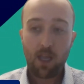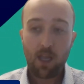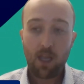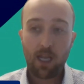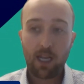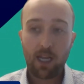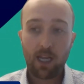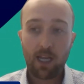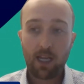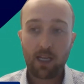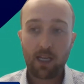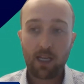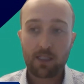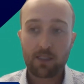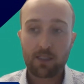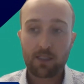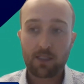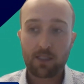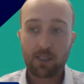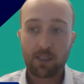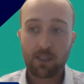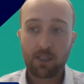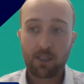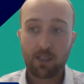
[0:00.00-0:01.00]
and
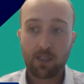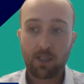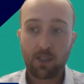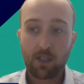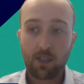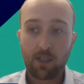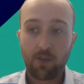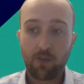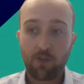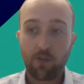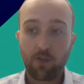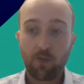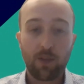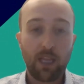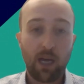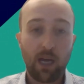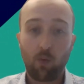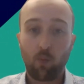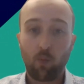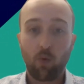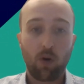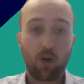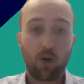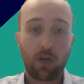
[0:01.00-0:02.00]
do
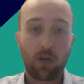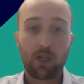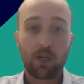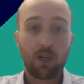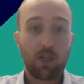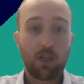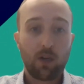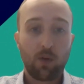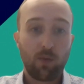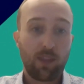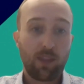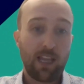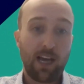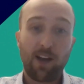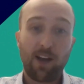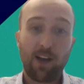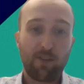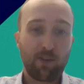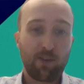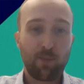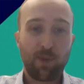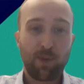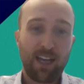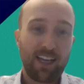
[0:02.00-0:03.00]
that work without
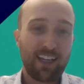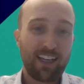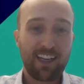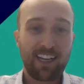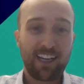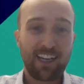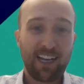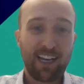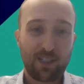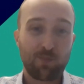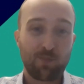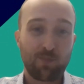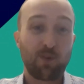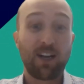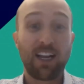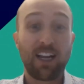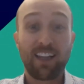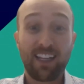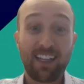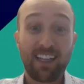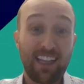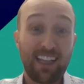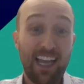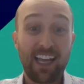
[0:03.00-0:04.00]
having to pay any expert,
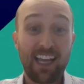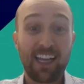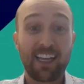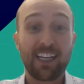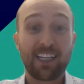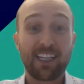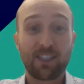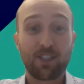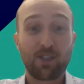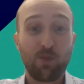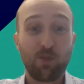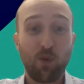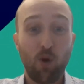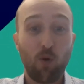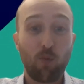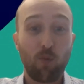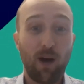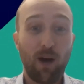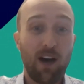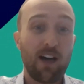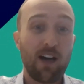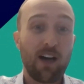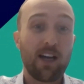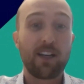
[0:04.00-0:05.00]
and then they get to
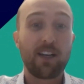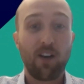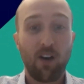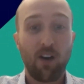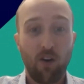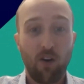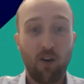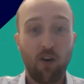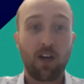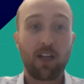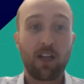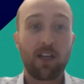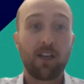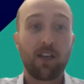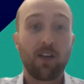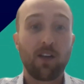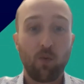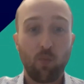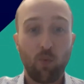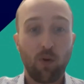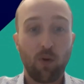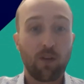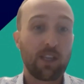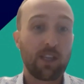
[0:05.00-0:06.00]
opine on
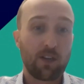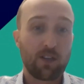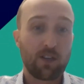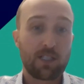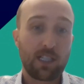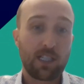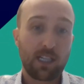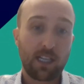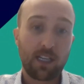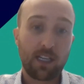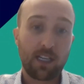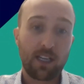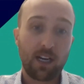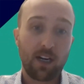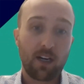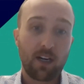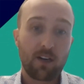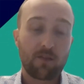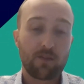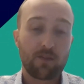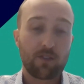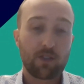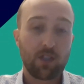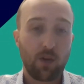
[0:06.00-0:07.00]
what they're seeing there.
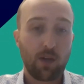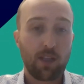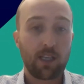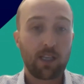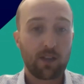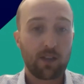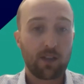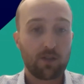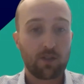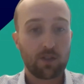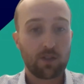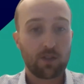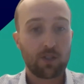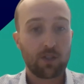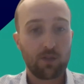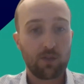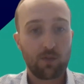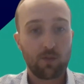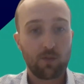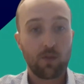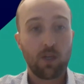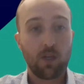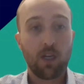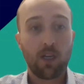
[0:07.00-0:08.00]
So I think those are
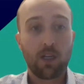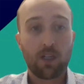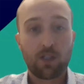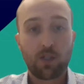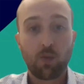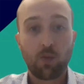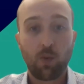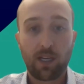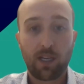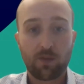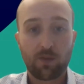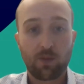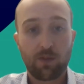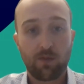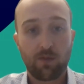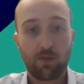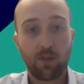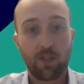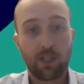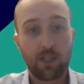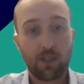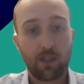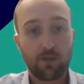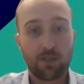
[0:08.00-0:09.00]
two ways we've
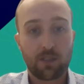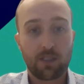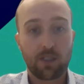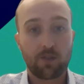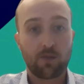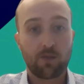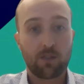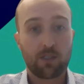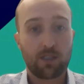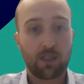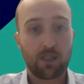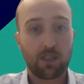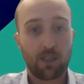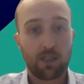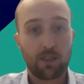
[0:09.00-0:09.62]
really used it.